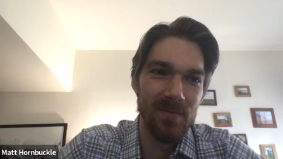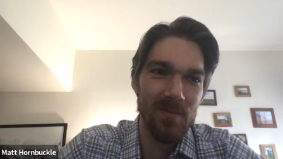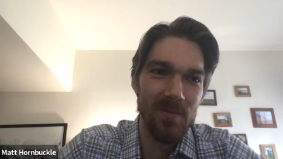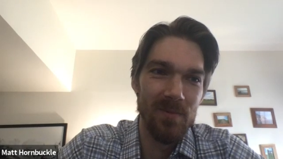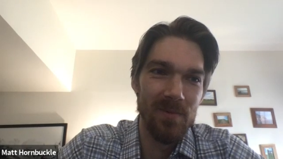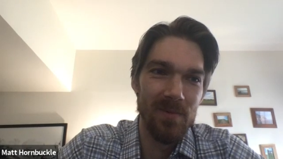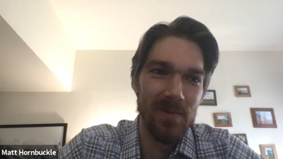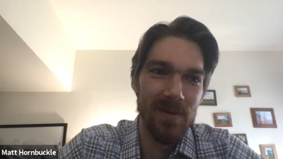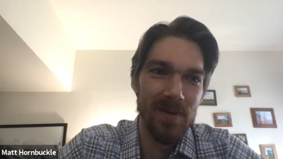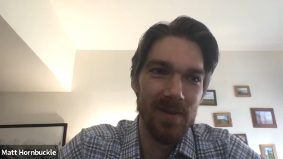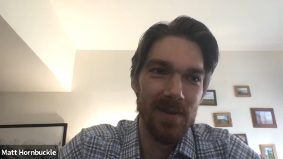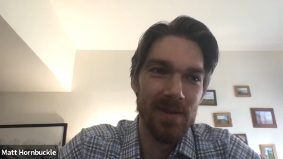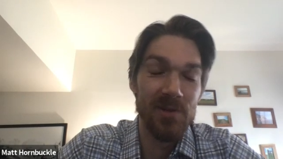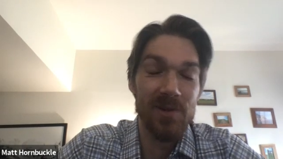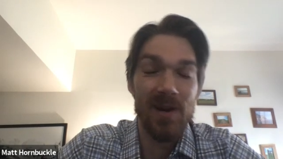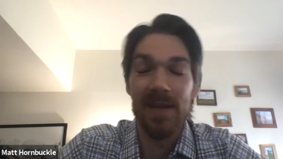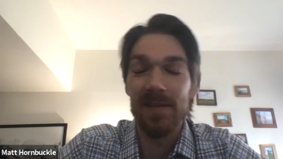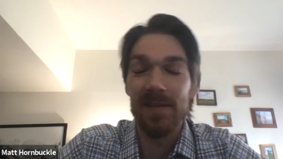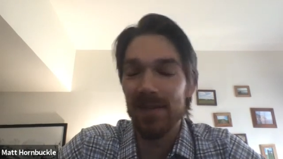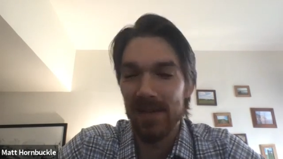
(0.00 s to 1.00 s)
in
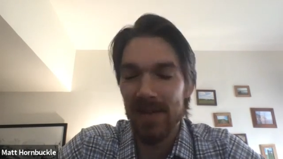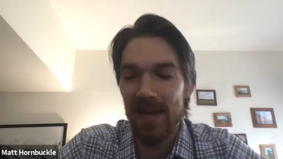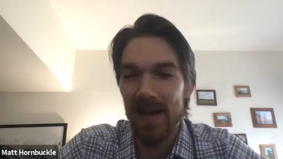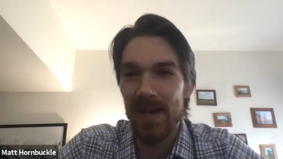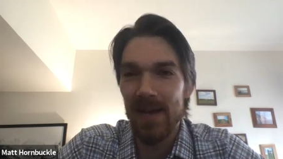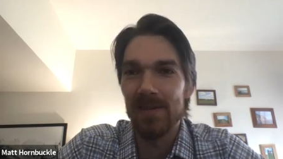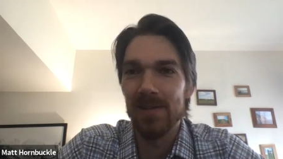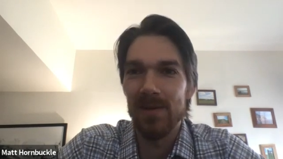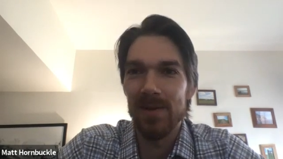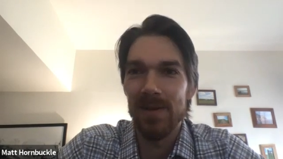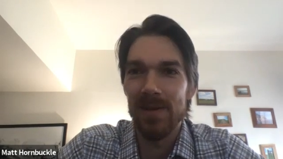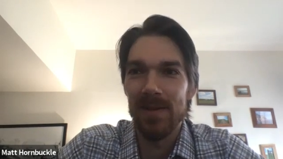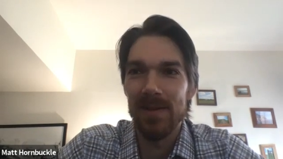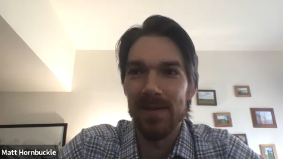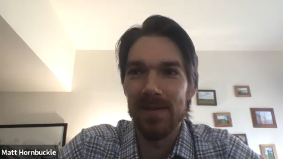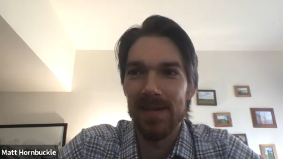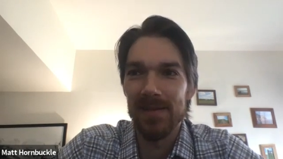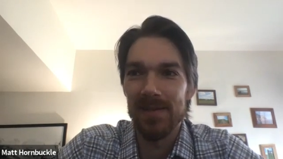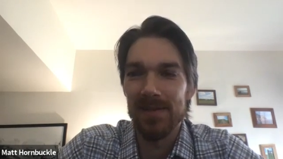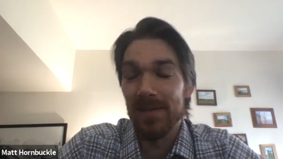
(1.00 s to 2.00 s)
addressing that. So I
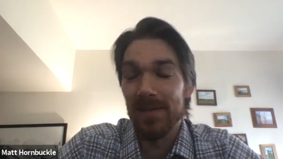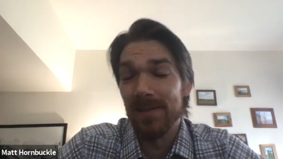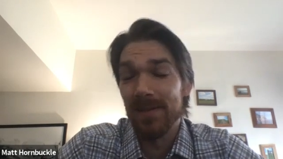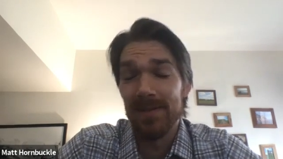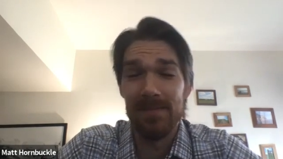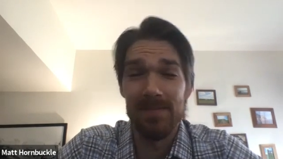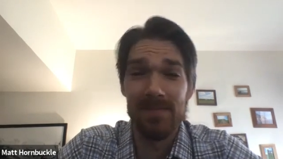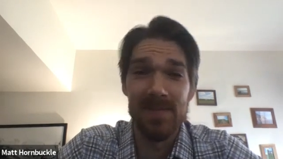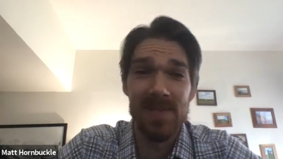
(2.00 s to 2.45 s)
think that's just